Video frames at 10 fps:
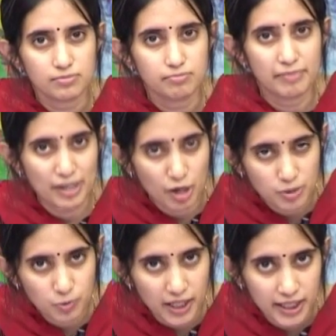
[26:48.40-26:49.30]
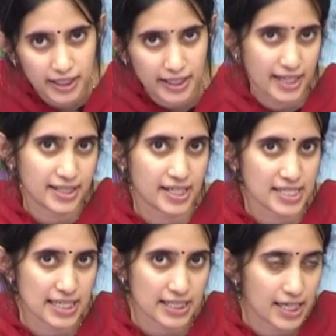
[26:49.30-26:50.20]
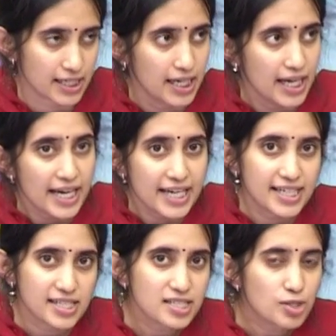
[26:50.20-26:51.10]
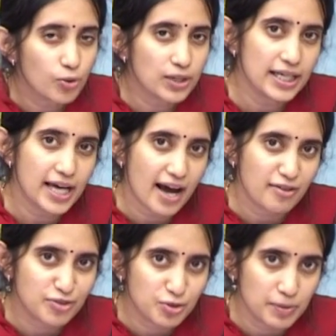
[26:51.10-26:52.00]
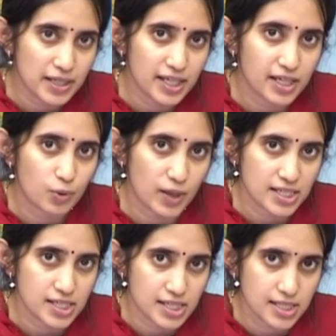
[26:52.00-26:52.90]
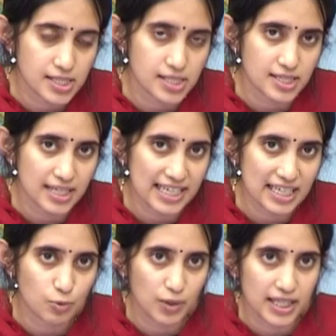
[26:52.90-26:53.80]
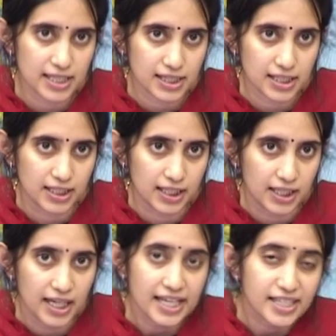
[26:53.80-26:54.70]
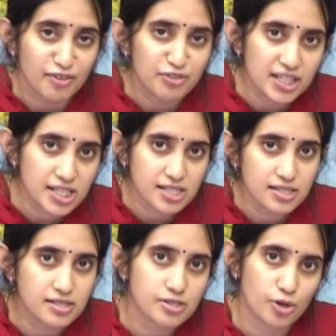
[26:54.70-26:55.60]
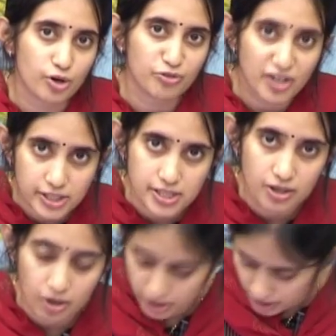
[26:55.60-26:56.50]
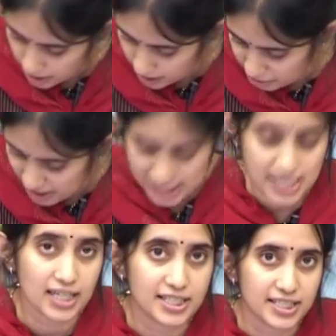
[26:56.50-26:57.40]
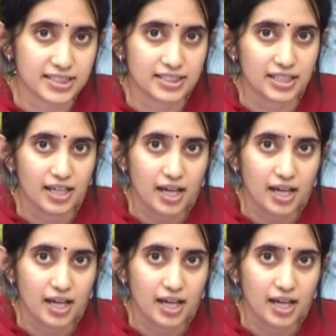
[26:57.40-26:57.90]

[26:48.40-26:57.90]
may not work and things like that. It doesn't only have to be questions dealing with uh, definitions or, funct or uh, functionalities.